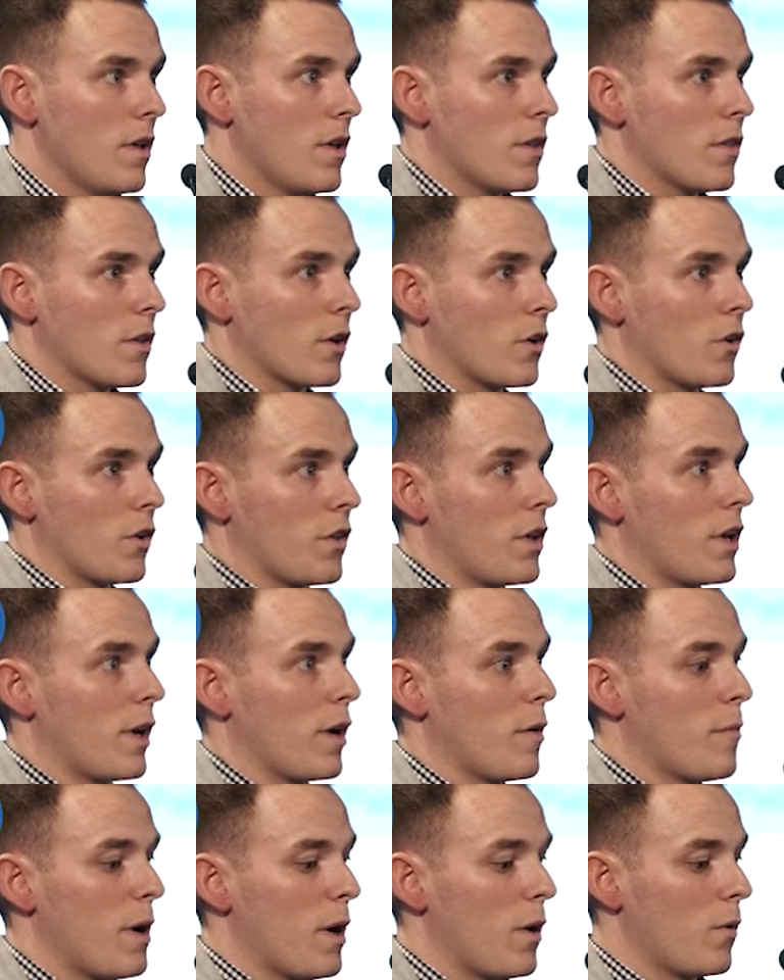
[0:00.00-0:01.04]
The good thing
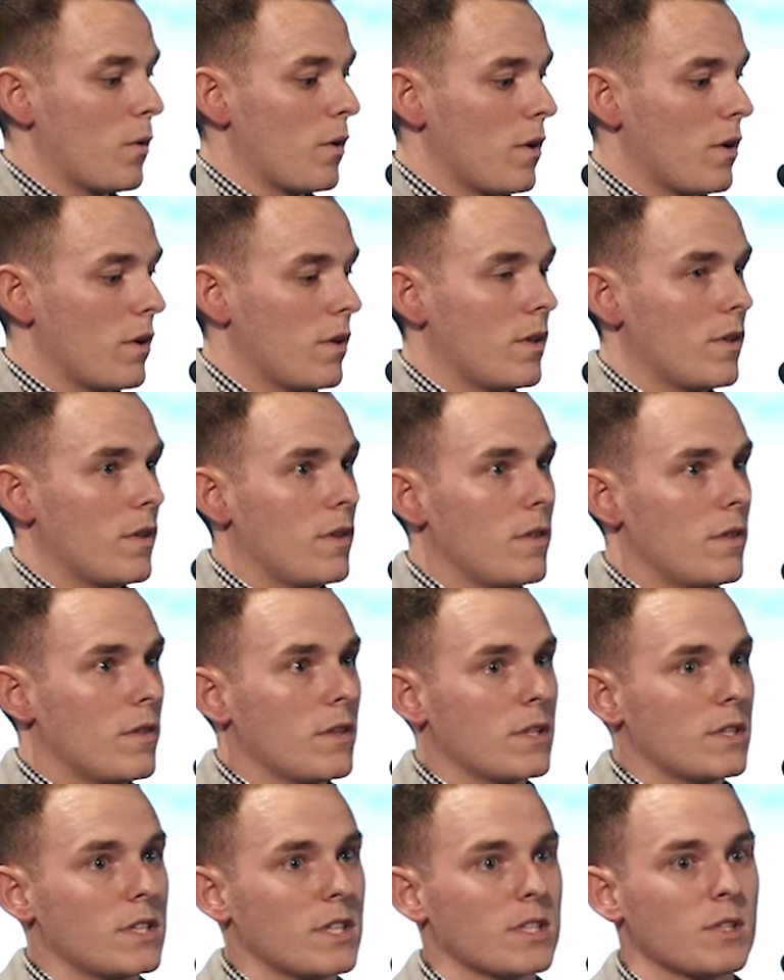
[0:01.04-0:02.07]
about
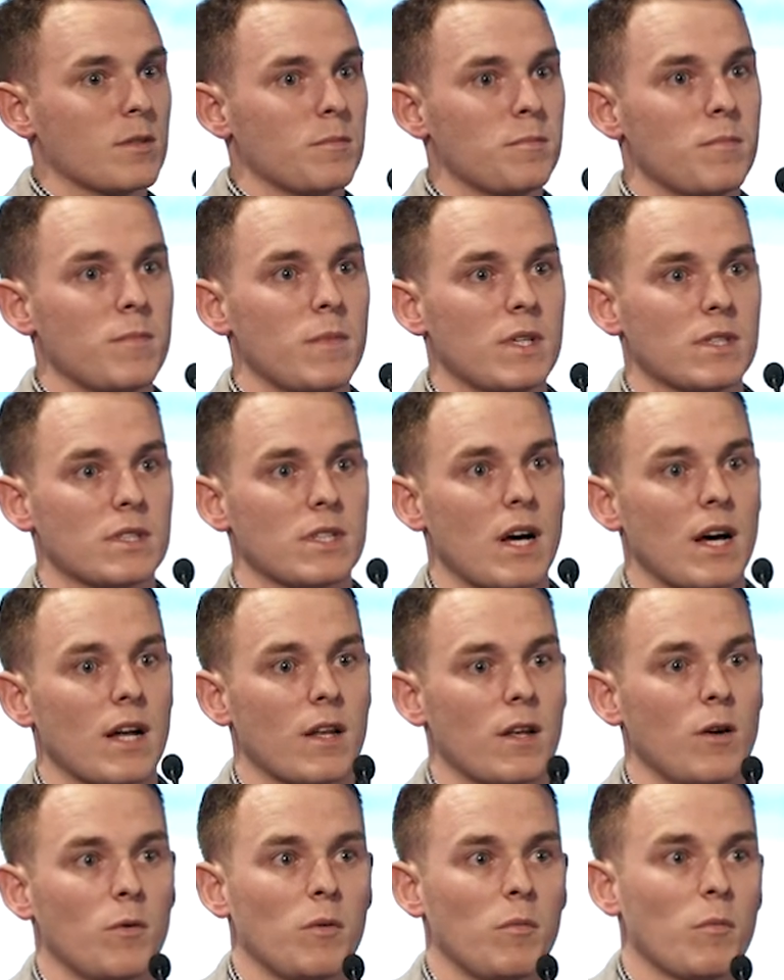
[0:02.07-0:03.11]
the system is that
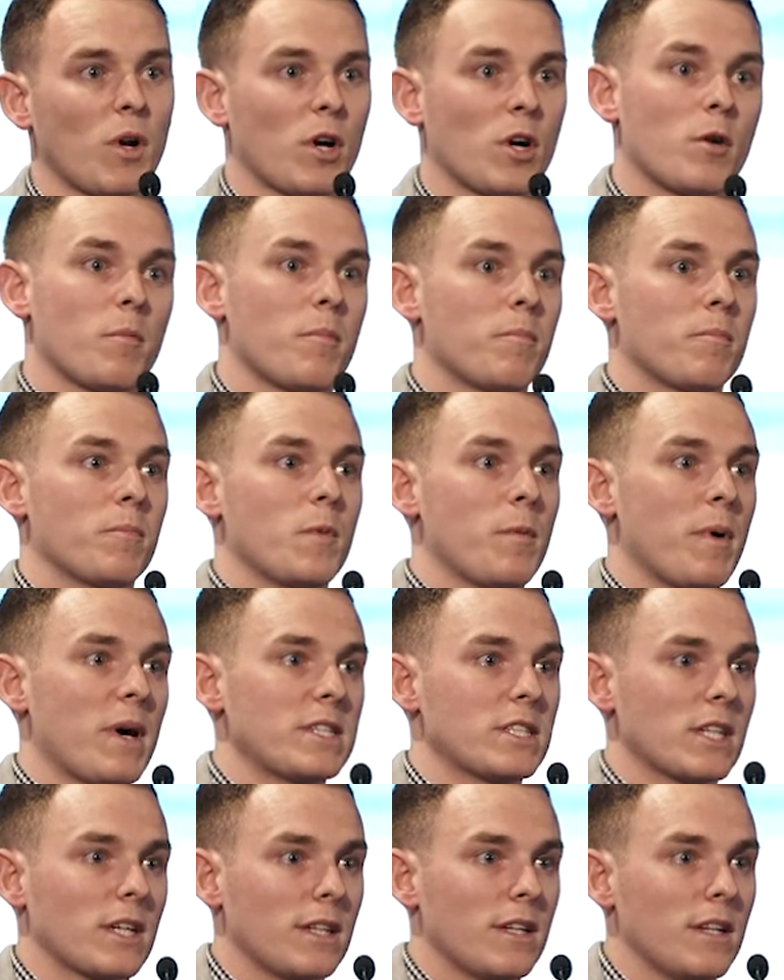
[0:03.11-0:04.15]
it will monitor the
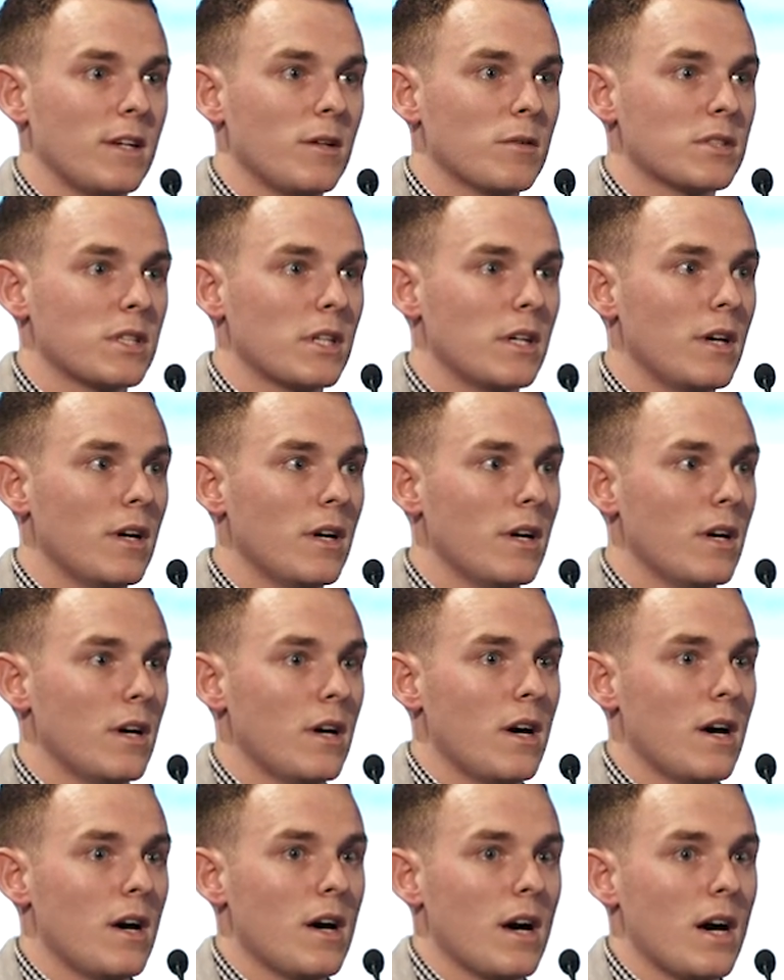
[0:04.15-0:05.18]
patient continuously,
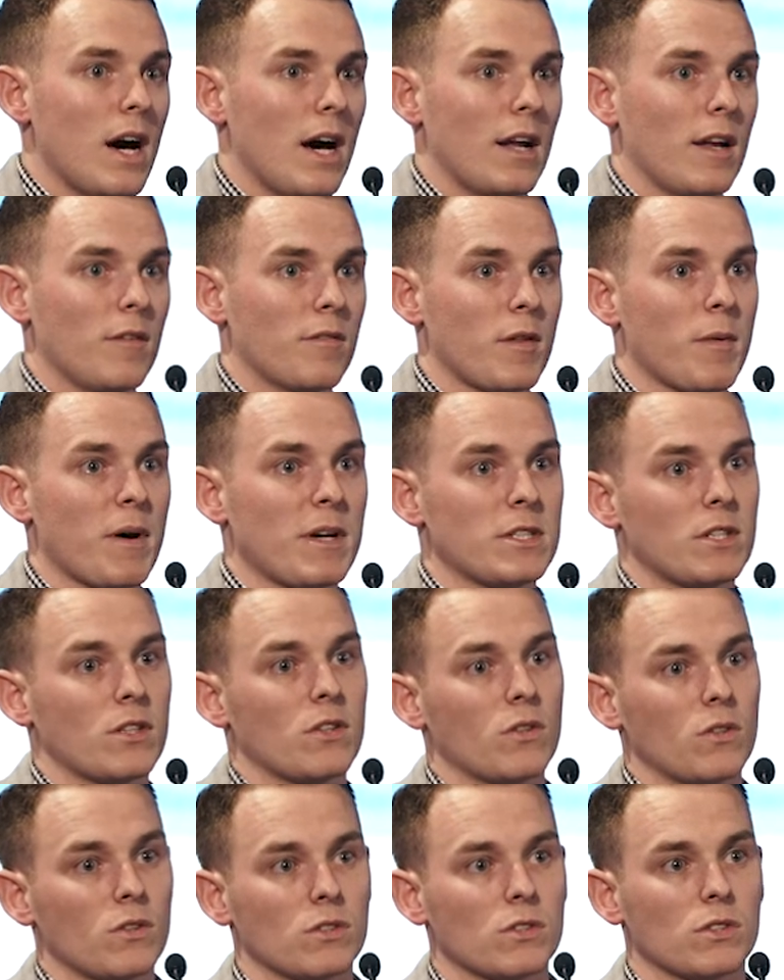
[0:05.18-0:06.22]
and if the patient
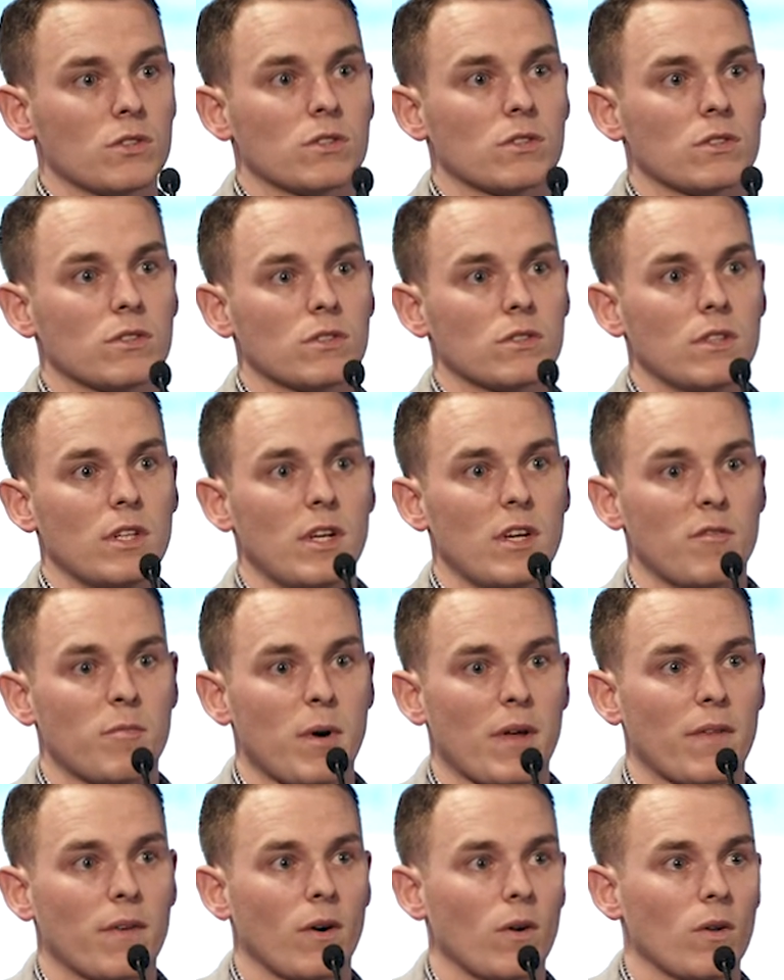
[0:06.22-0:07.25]
does leave
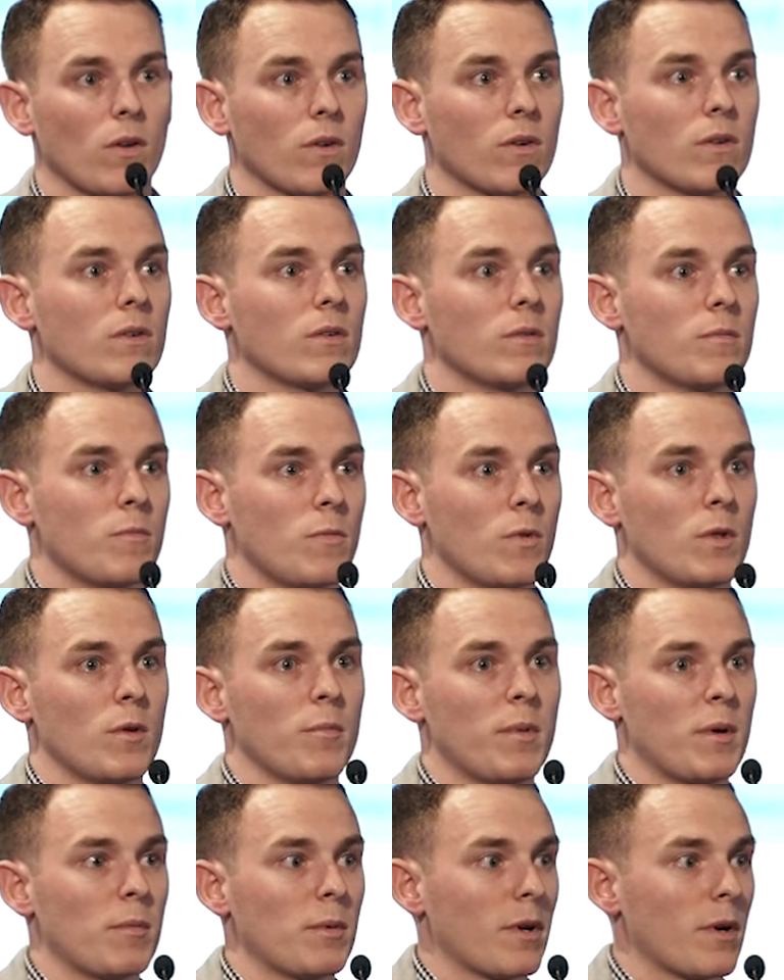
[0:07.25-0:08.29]
breath hold, the
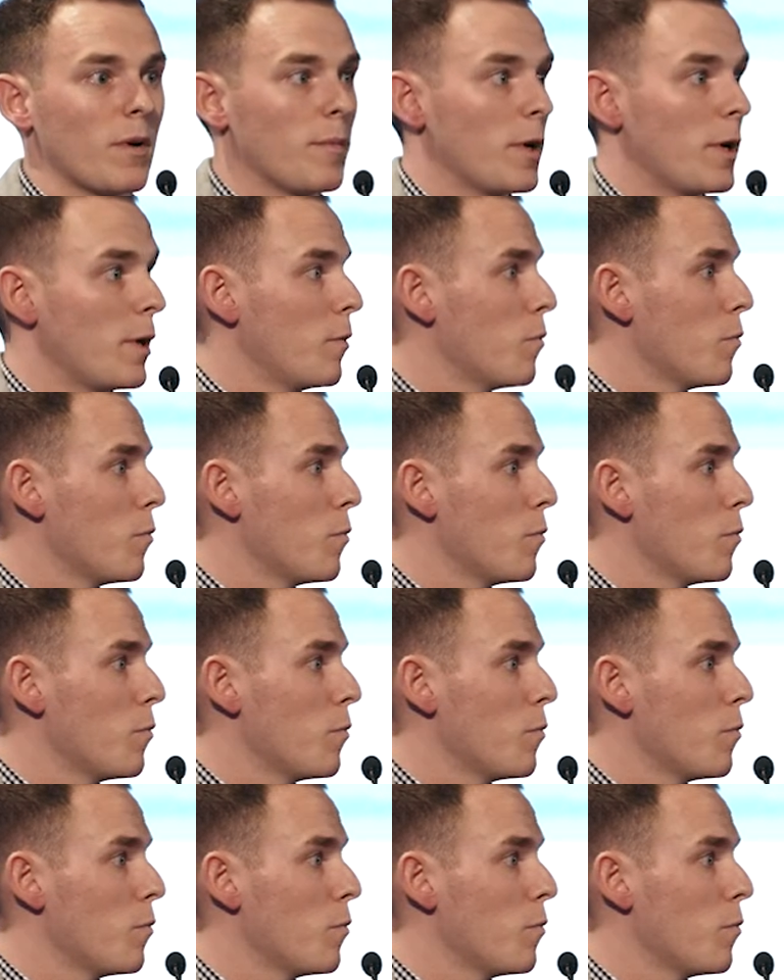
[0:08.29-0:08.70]
beam will terminate.